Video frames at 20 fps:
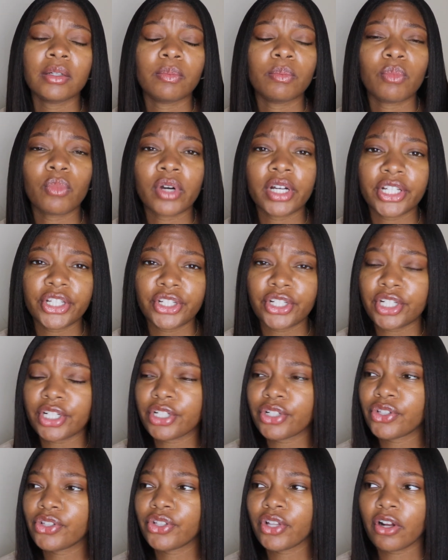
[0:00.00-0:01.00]

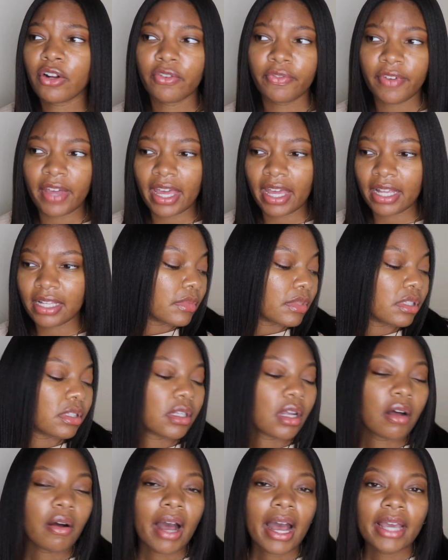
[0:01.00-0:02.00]
moisture so fast.
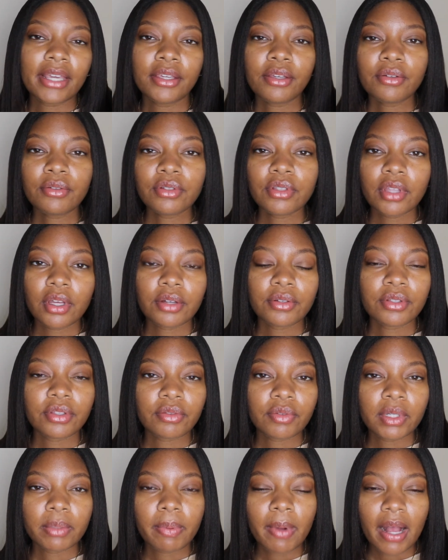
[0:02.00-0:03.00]
So I use those
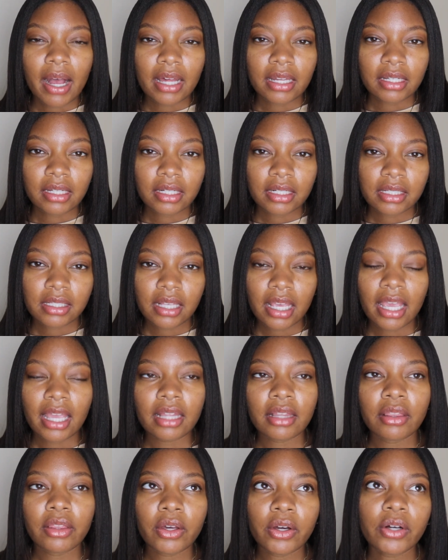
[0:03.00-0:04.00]
three products
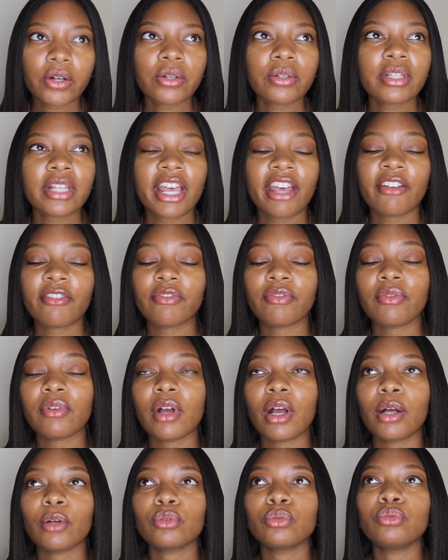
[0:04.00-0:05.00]
and those have
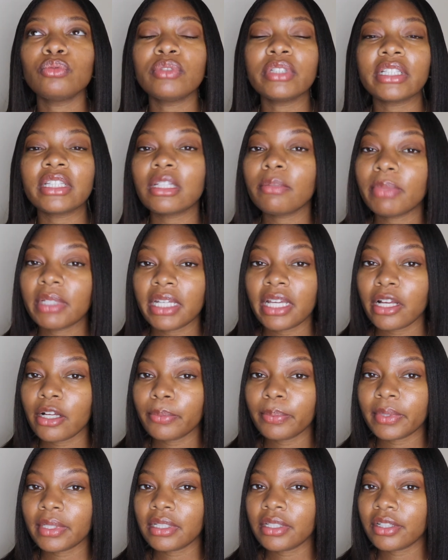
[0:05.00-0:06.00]
really been
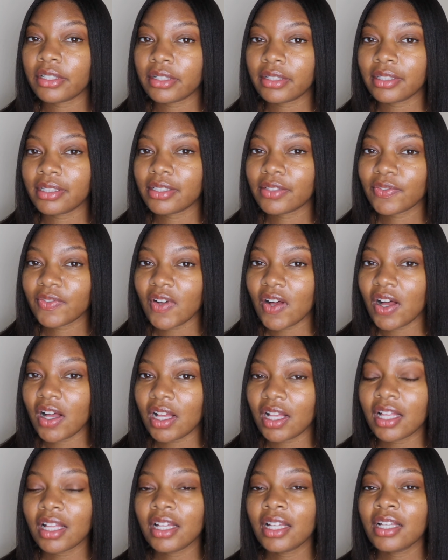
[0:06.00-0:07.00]
helping during this
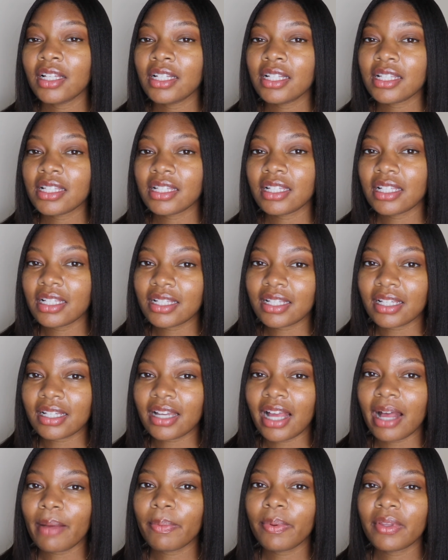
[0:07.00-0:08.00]
fall
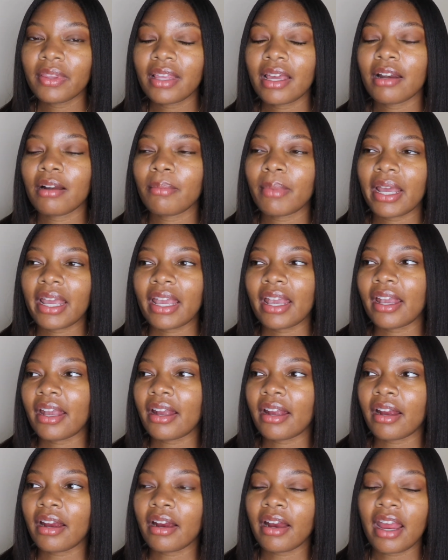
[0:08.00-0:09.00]
season. I put that on my
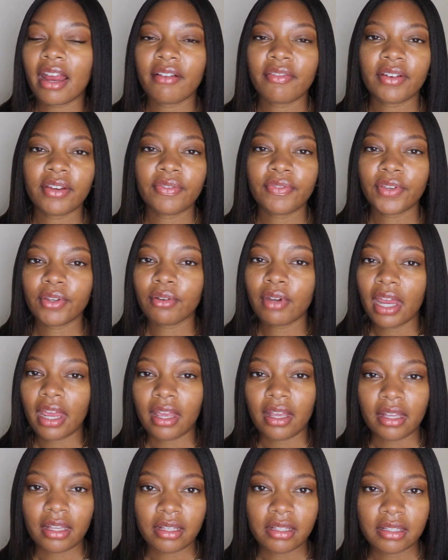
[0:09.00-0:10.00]
hair every few
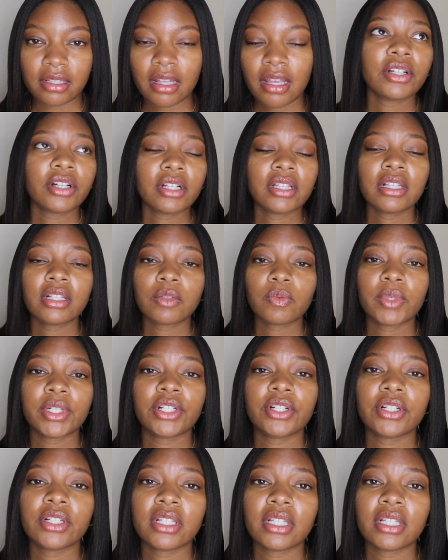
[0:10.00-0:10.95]
days. During this winter